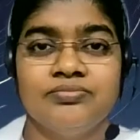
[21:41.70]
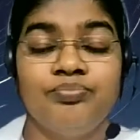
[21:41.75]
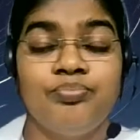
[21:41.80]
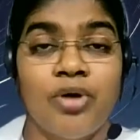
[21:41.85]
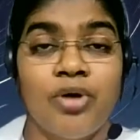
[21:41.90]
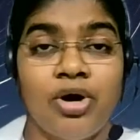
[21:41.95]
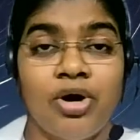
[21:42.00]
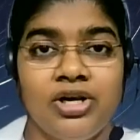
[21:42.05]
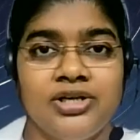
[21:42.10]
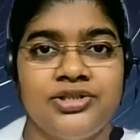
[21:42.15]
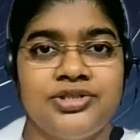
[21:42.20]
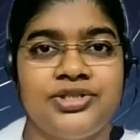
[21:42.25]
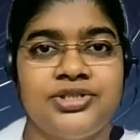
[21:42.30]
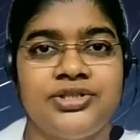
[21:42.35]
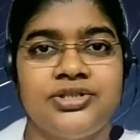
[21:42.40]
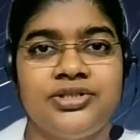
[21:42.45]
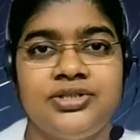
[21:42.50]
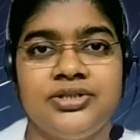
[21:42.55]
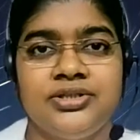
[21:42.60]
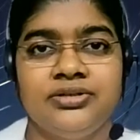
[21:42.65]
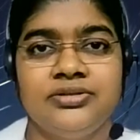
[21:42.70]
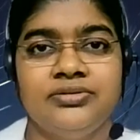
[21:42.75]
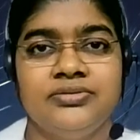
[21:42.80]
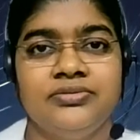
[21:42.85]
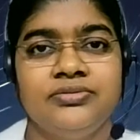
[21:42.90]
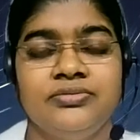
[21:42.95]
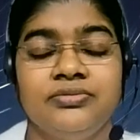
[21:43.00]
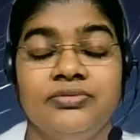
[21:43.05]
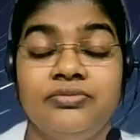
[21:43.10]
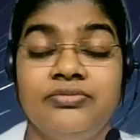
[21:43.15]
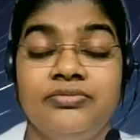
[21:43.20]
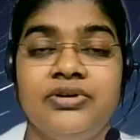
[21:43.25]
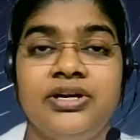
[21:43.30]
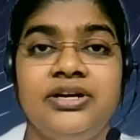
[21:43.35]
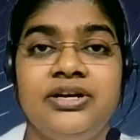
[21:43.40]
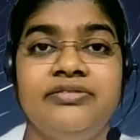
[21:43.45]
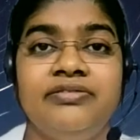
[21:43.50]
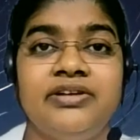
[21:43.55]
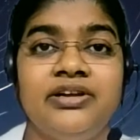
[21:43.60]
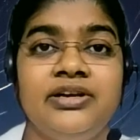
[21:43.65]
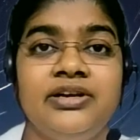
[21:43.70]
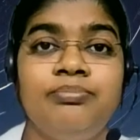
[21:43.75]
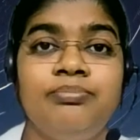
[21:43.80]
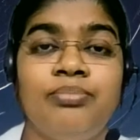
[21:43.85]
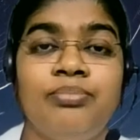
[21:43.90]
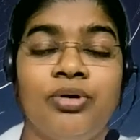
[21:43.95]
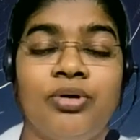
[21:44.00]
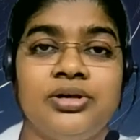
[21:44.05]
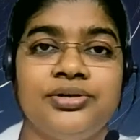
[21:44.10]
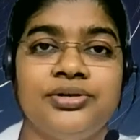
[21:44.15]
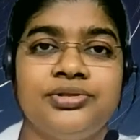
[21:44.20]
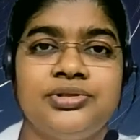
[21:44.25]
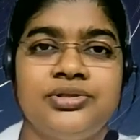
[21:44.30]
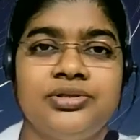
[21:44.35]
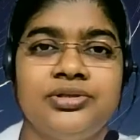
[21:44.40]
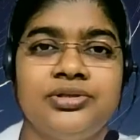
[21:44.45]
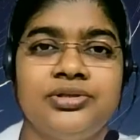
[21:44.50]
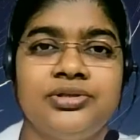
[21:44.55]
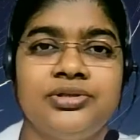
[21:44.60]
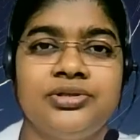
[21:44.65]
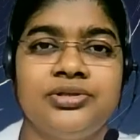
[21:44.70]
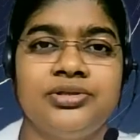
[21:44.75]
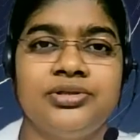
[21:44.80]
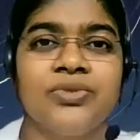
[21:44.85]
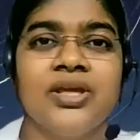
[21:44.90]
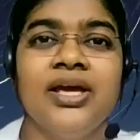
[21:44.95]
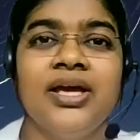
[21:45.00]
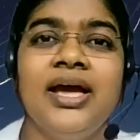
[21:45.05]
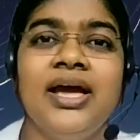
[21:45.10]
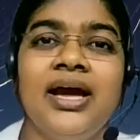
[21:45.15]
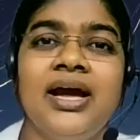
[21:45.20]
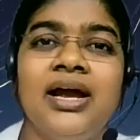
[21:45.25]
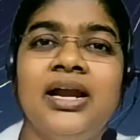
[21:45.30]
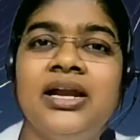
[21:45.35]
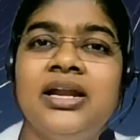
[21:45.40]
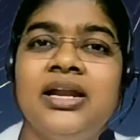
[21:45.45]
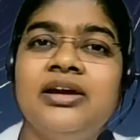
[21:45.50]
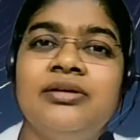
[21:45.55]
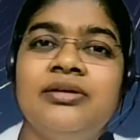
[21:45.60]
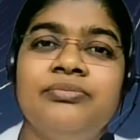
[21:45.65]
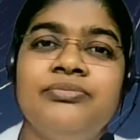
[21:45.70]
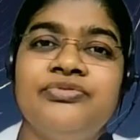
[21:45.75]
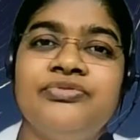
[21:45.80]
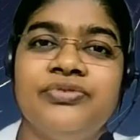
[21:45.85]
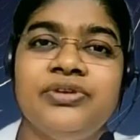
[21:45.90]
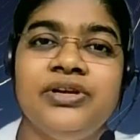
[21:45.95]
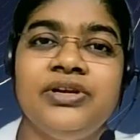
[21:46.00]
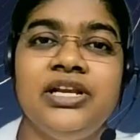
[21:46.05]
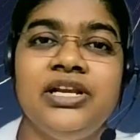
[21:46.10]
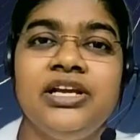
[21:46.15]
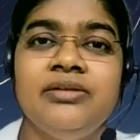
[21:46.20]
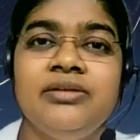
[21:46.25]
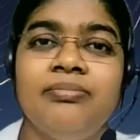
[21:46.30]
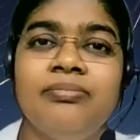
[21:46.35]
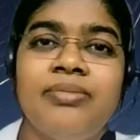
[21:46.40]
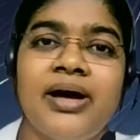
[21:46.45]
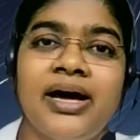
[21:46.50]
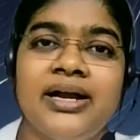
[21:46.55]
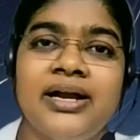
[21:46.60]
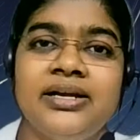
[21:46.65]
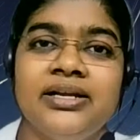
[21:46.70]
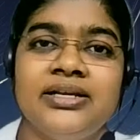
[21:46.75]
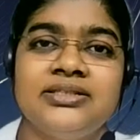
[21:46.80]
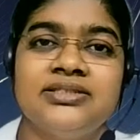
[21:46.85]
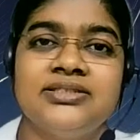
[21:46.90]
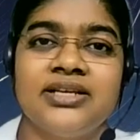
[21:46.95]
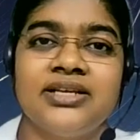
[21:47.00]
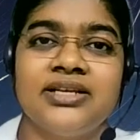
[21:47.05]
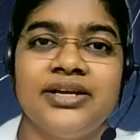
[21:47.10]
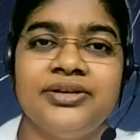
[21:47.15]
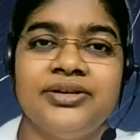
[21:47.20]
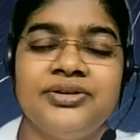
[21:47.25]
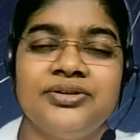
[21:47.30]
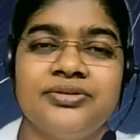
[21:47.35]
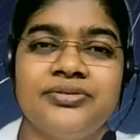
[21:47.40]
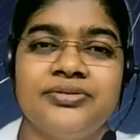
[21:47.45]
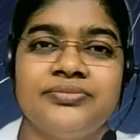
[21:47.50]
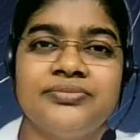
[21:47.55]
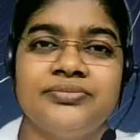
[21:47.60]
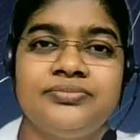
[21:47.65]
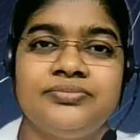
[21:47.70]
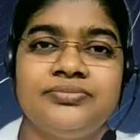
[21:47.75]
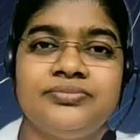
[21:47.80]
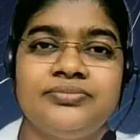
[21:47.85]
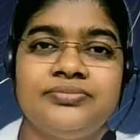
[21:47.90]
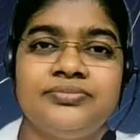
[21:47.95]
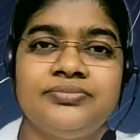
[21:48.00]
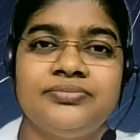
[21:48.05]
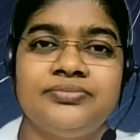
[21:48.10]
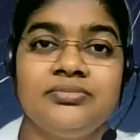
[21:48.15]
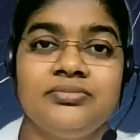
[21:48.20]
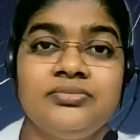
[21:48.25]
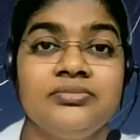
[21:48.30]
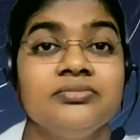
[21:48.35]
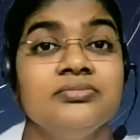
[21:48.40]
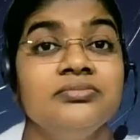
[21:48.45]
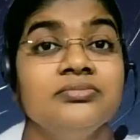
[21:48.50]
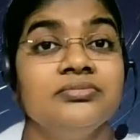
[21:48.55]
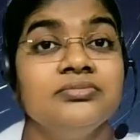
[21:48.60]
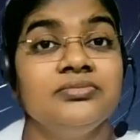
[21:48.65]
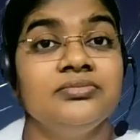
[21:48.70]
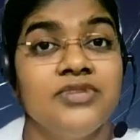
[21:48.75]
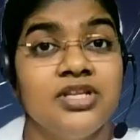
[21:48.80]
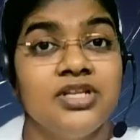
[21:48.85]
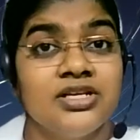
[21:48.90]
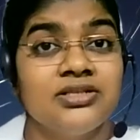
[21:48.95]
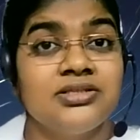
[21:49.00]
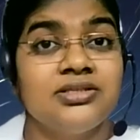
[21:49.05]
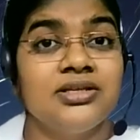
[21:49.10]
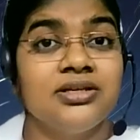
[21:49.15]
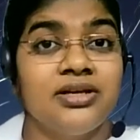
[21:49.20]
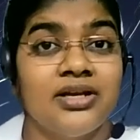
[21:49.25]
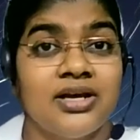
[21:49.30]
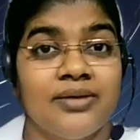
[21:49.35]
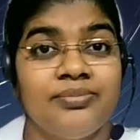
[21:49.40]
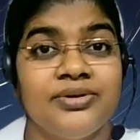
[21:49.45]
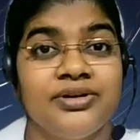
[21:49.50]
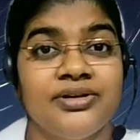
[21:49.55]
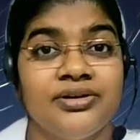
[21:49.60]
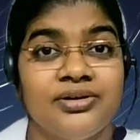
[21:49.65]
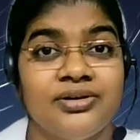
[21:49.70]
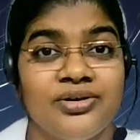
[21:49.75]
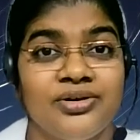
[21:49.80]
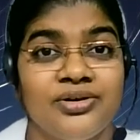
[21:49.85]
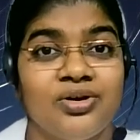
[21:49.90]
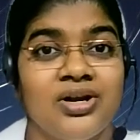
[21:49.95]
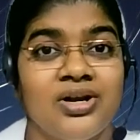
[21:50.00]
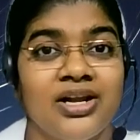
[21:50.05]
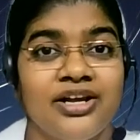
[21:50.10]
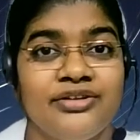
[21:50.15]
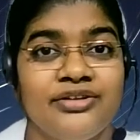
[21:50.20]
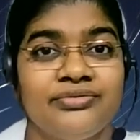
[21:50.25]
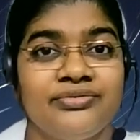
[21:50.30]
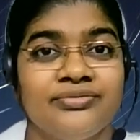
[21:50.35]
polished, very, very polished, and I am feeling bad inside. Does that happen in your life?